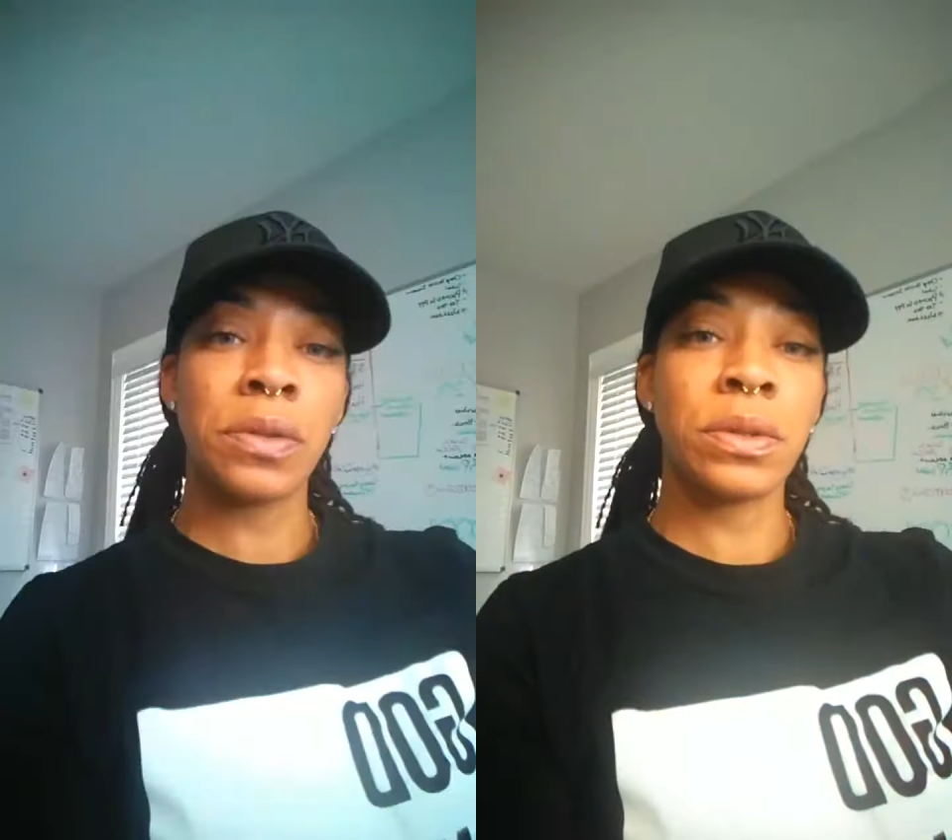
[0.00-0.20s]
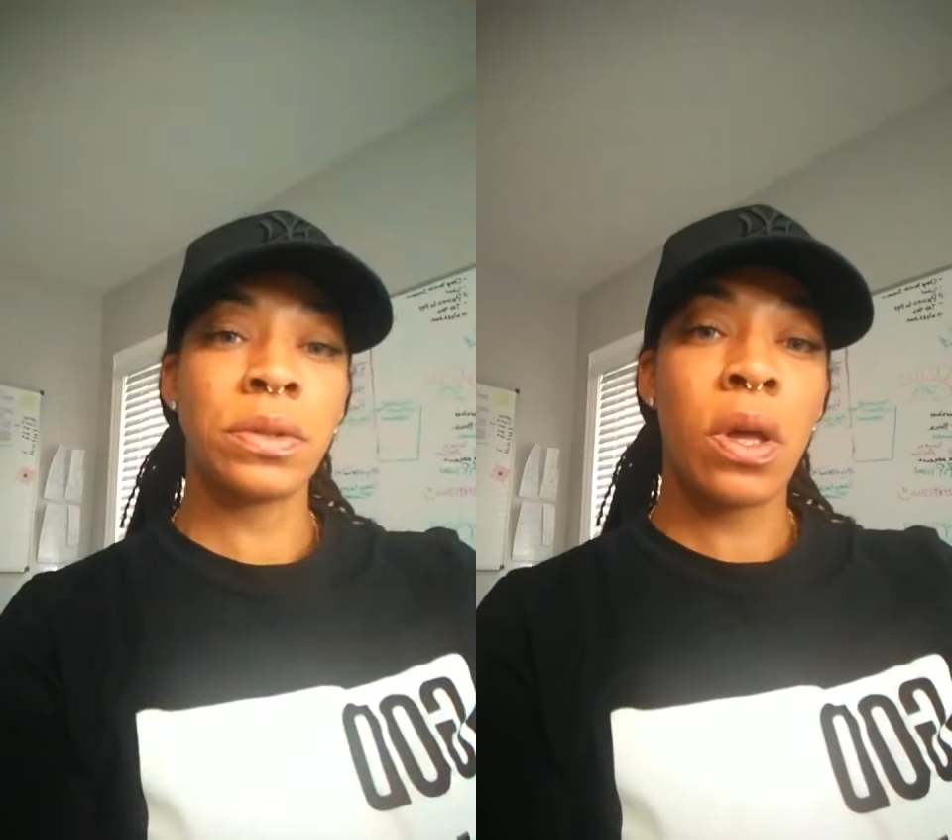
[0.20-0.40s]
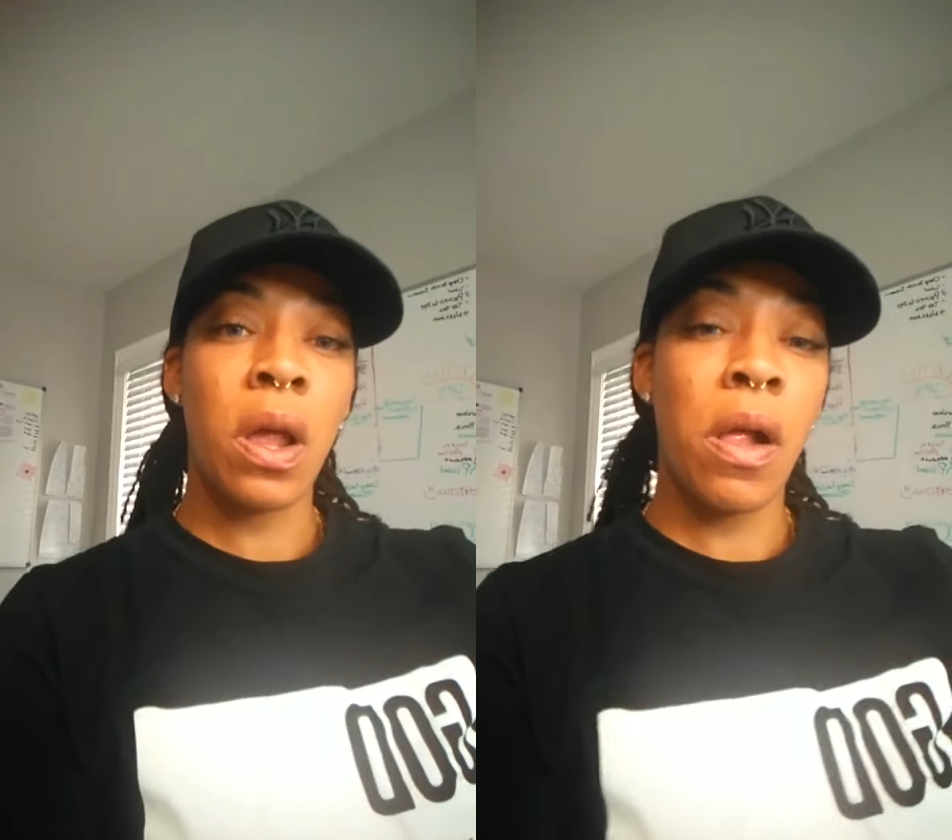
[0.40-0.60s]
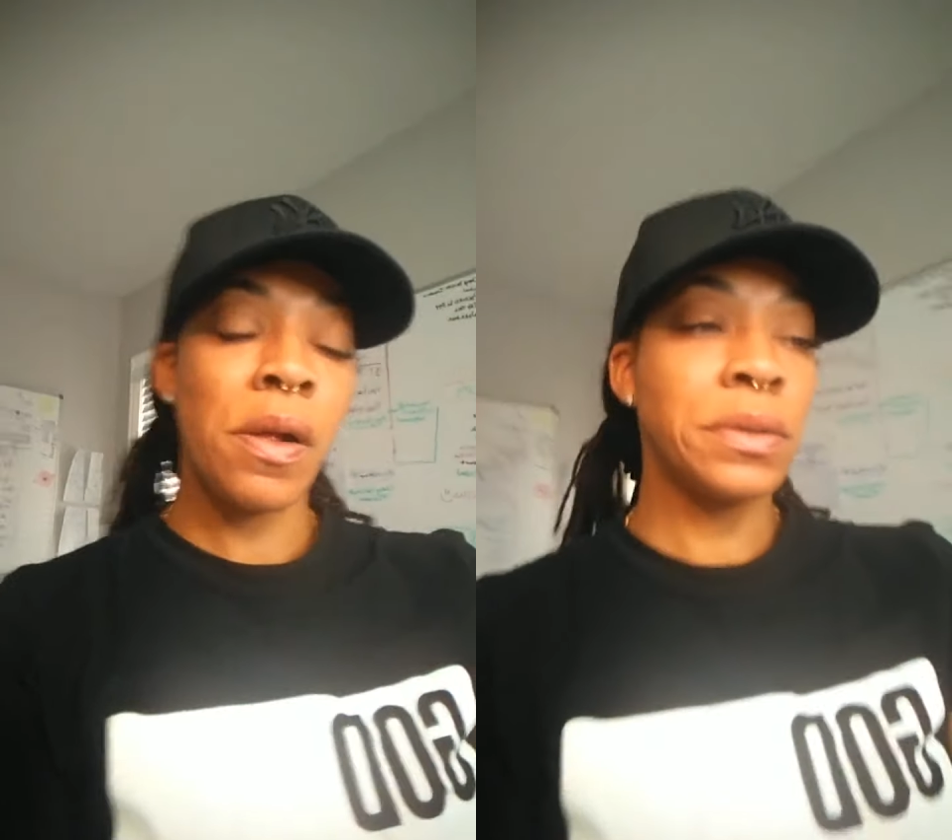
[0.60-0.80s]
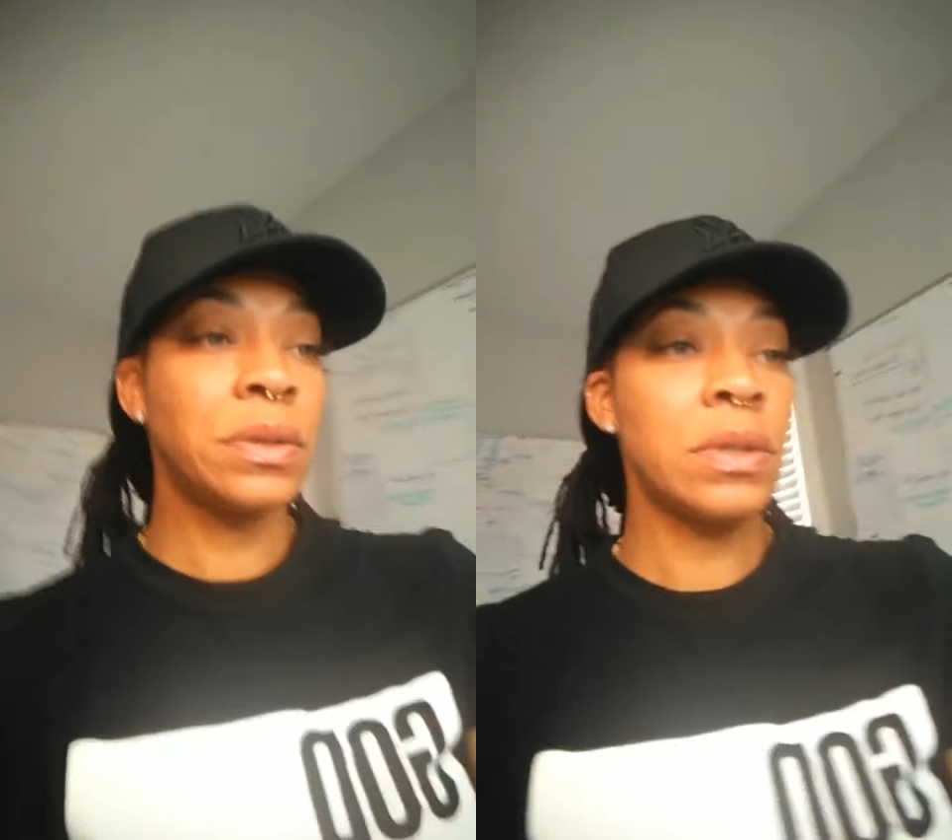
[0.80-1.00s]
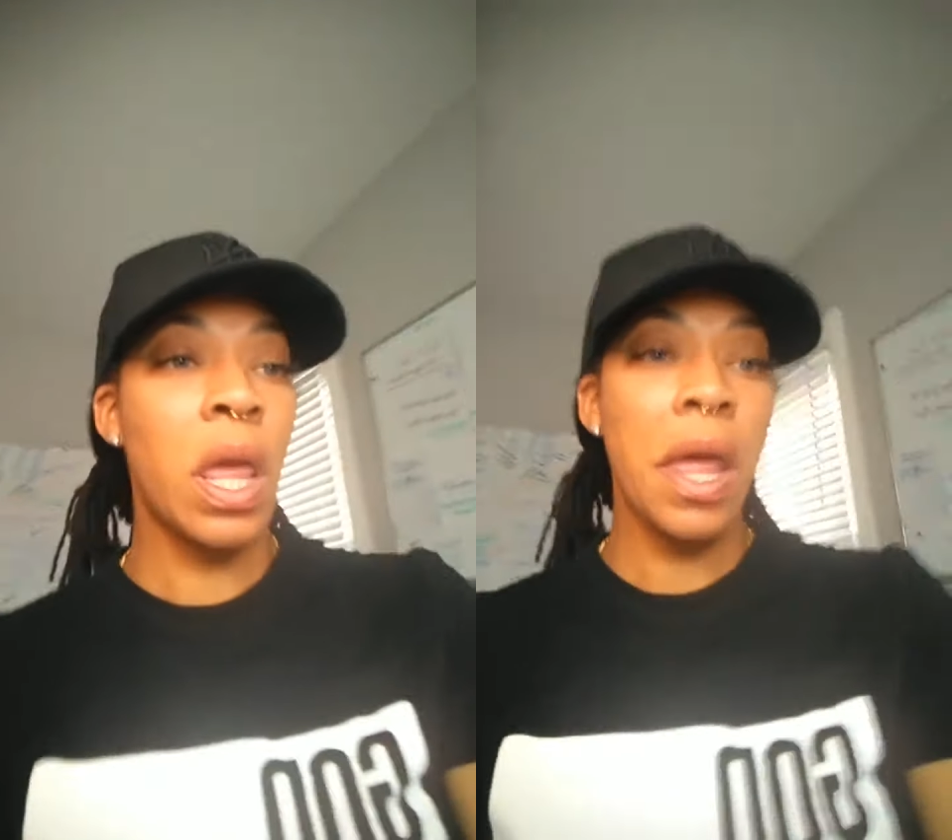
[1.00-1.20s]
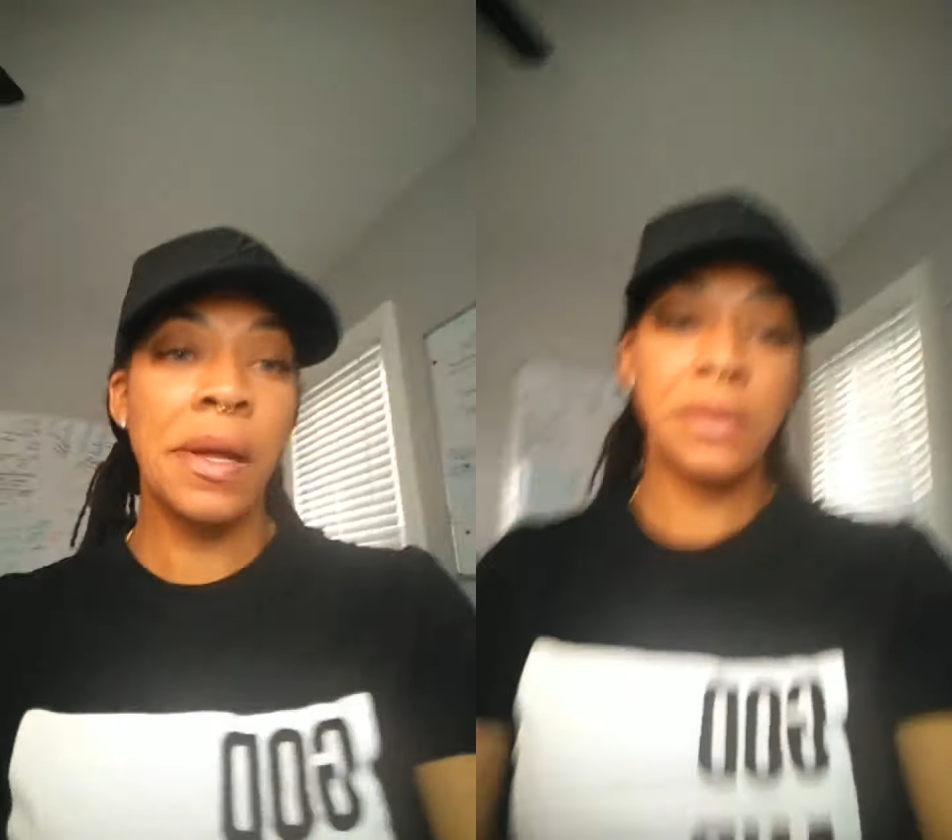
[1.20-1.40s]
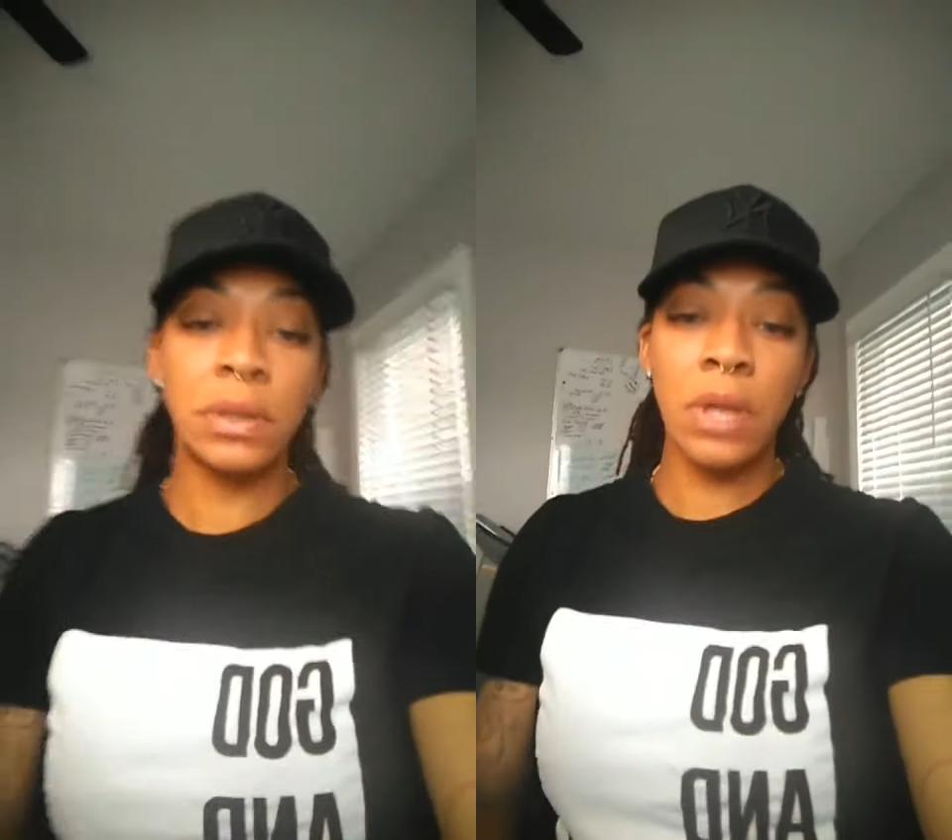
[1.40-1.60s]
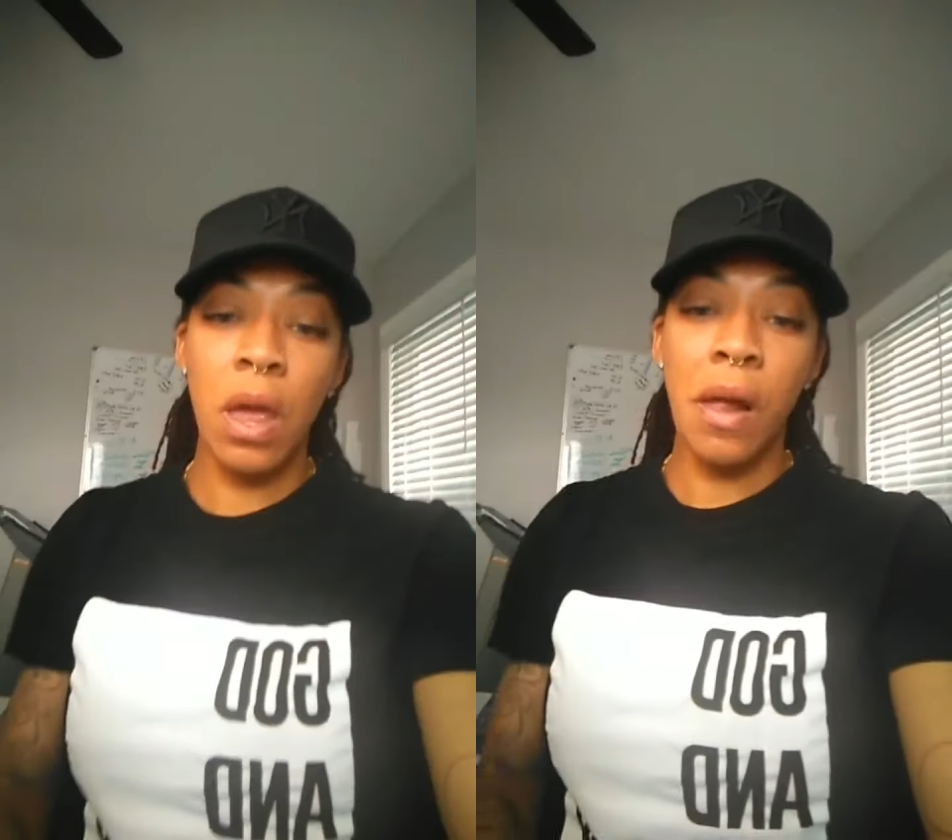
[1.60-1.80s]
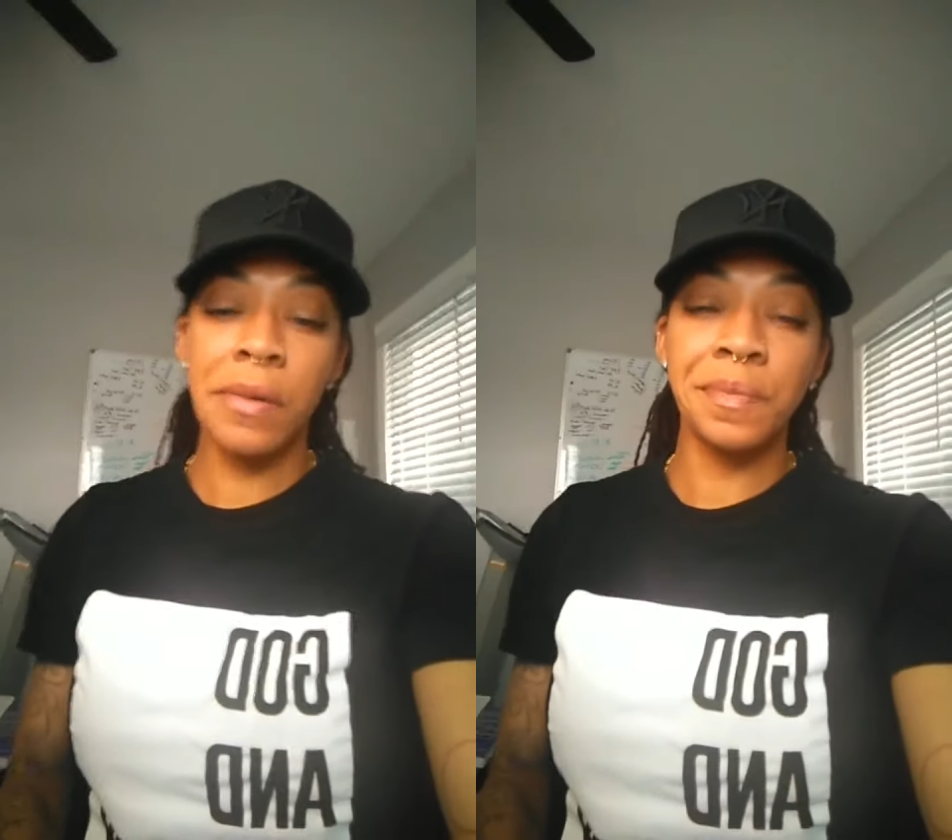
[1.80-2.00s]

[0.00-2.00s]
Nat Turner